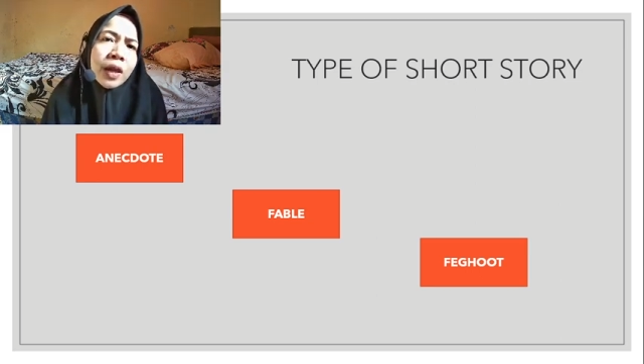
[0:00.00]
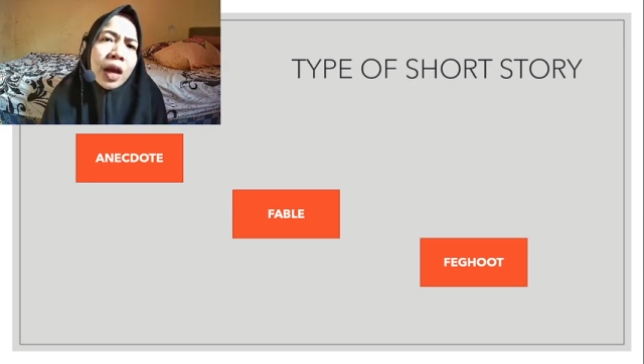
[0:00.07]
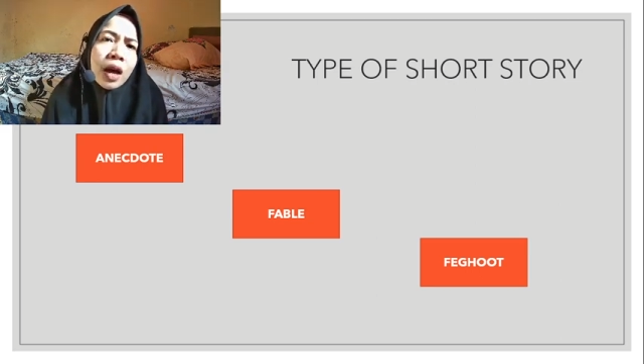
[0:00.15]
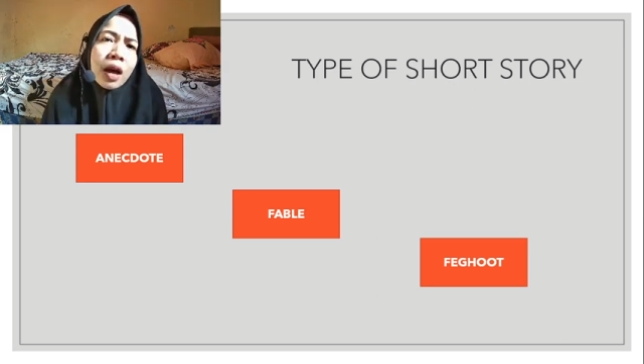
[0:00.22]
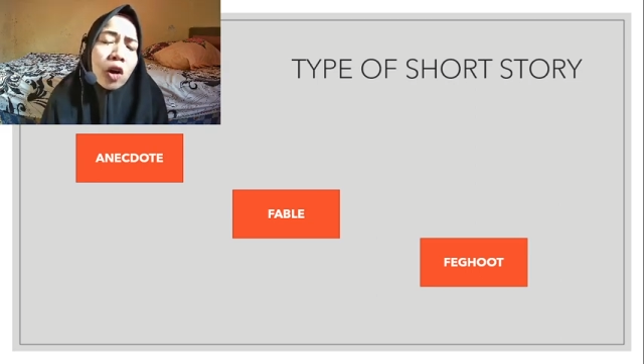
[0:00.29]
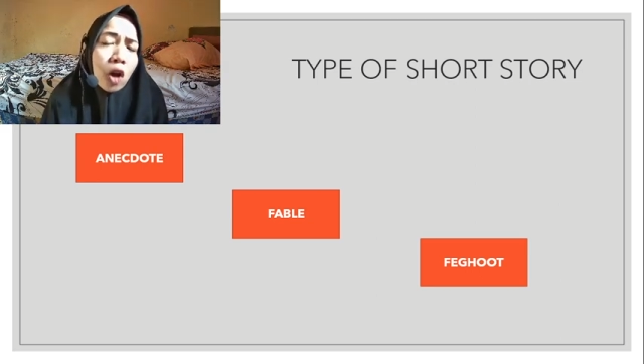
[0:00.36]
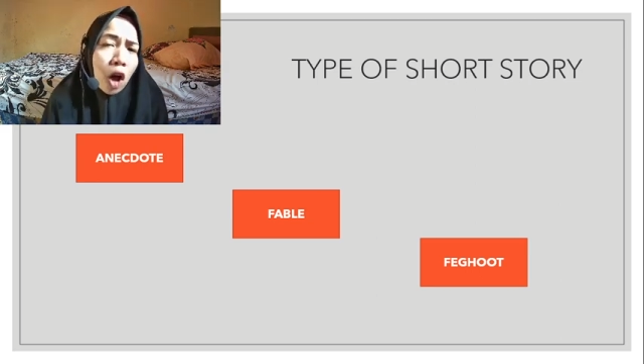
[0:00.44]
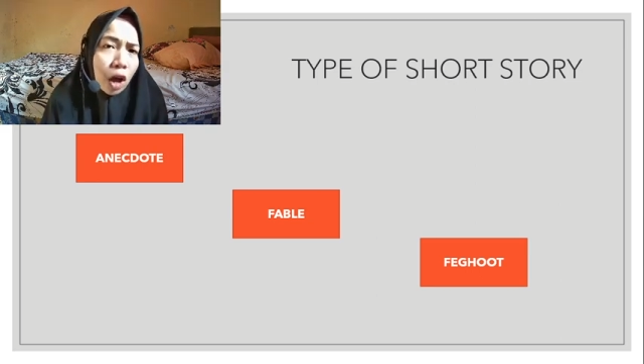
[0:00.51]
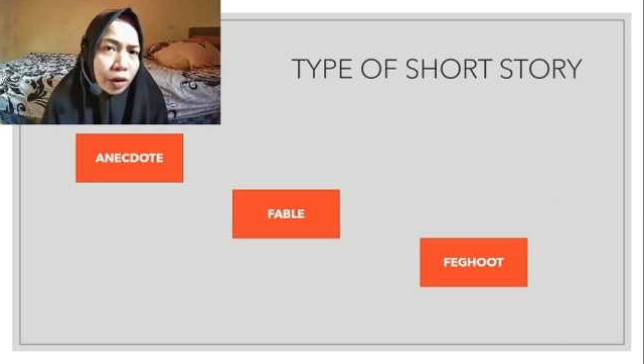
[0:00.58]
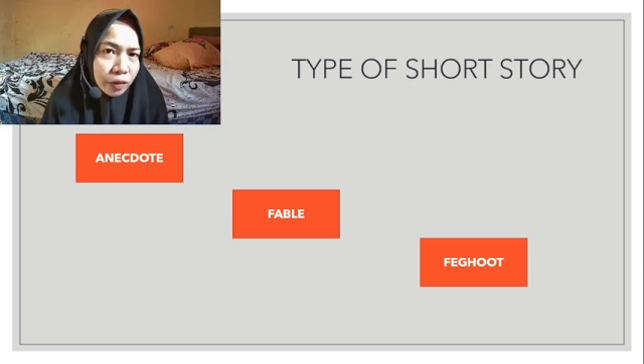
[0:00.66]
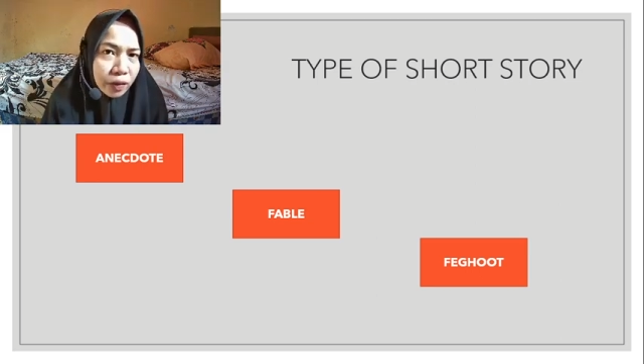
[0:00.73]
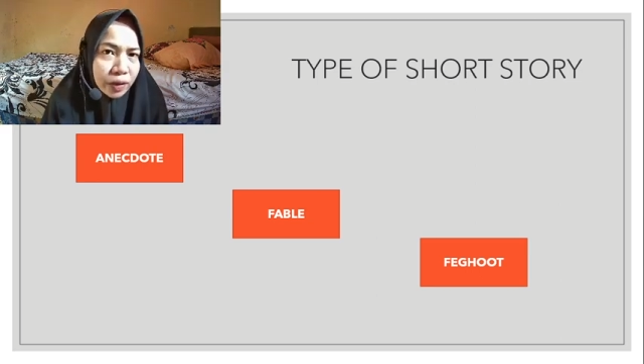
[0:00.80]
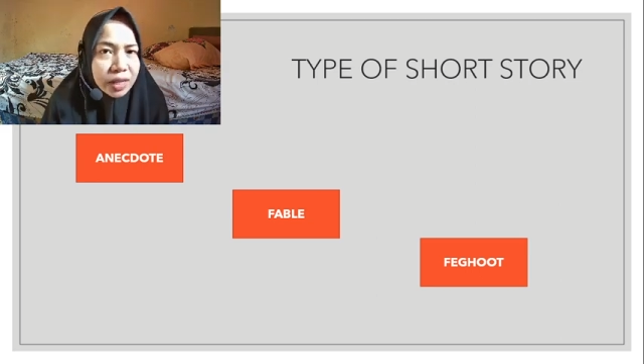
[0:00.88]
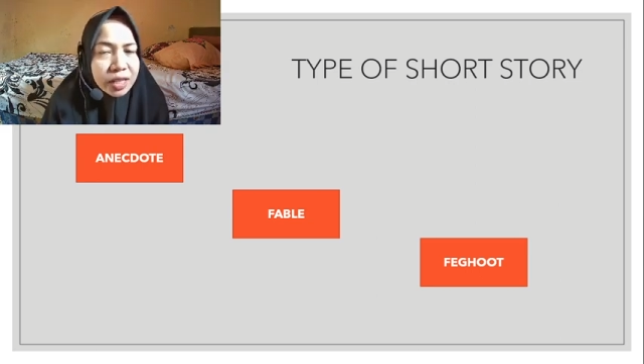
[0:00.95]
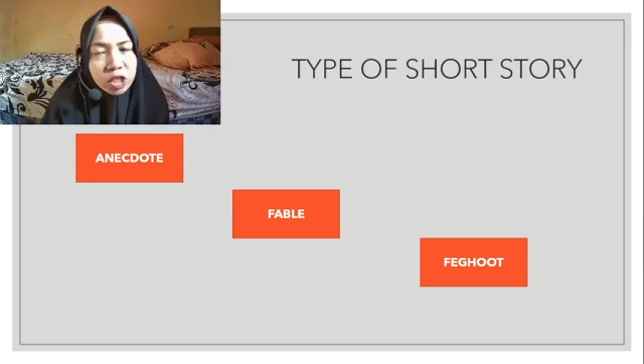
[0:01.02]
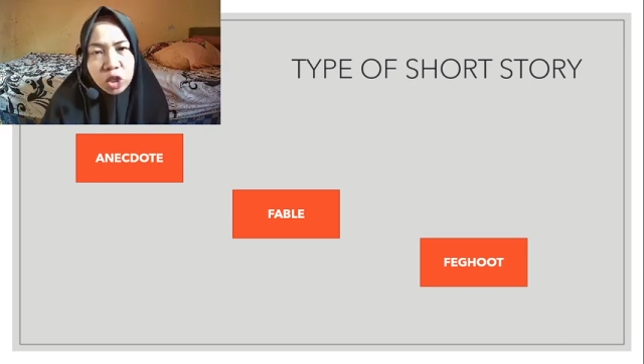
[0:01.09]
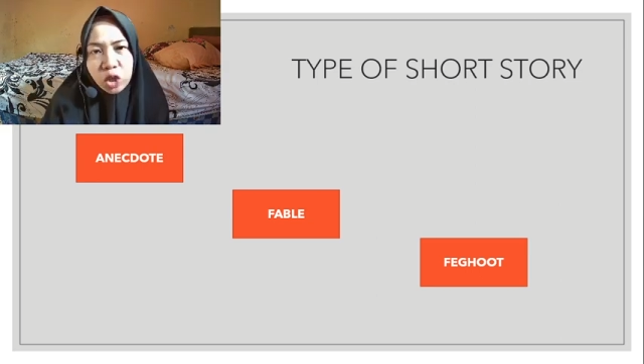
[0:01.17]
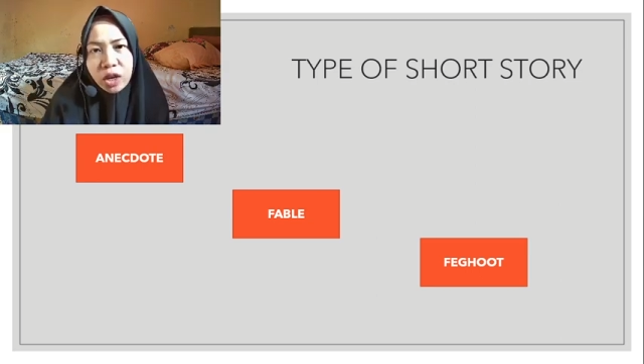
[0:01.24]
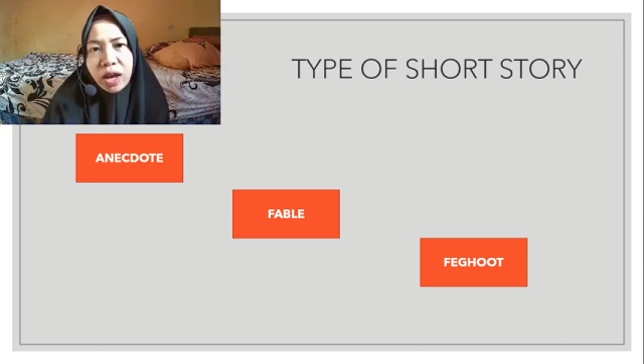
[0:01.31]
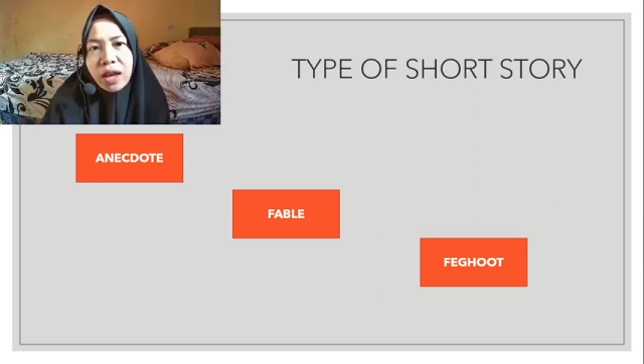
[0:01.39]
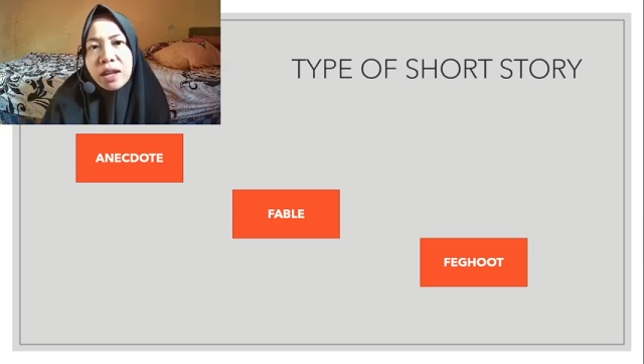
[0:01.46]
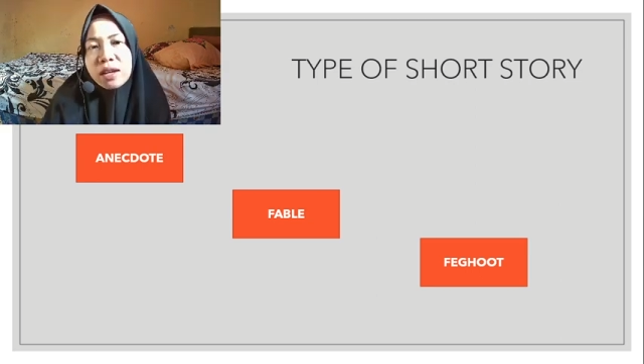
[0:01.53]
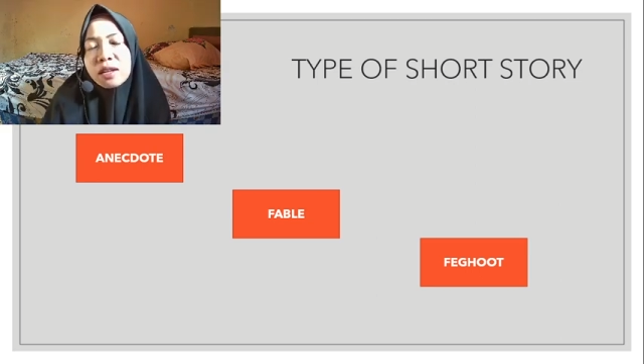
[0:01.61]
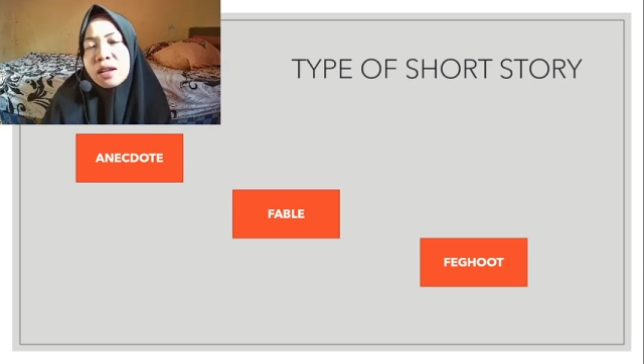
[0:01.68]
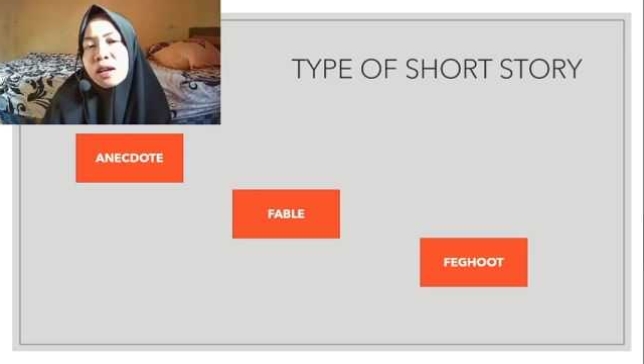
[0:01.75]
conflicts, you can